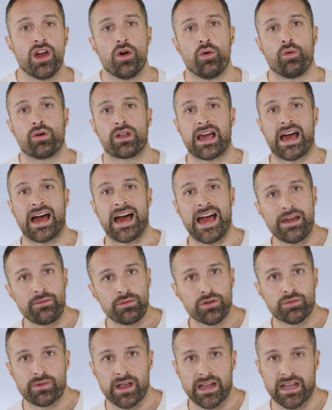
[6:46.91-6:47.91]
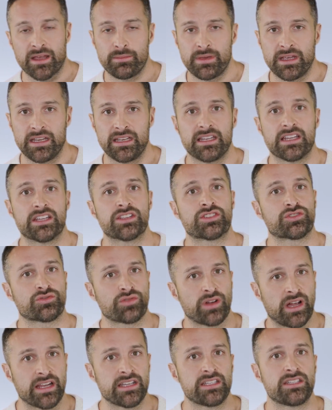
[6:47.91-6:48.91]
What I would recommend is
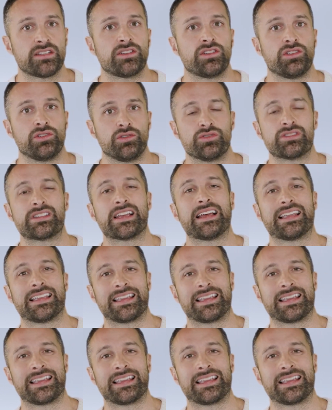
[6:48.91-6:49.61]
trying to use